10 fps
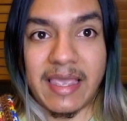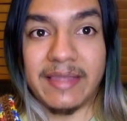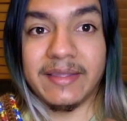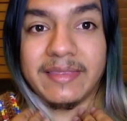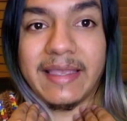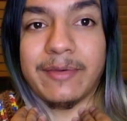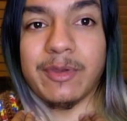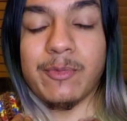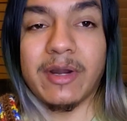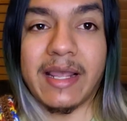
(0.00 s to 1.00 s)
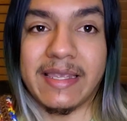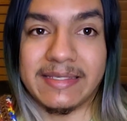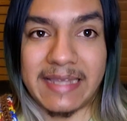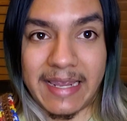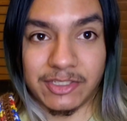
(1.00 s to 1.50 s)
and then that way when I
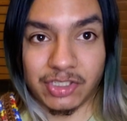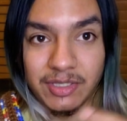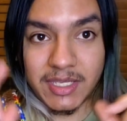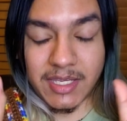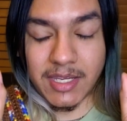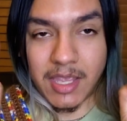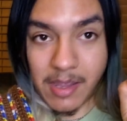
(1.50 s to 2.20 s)
attach the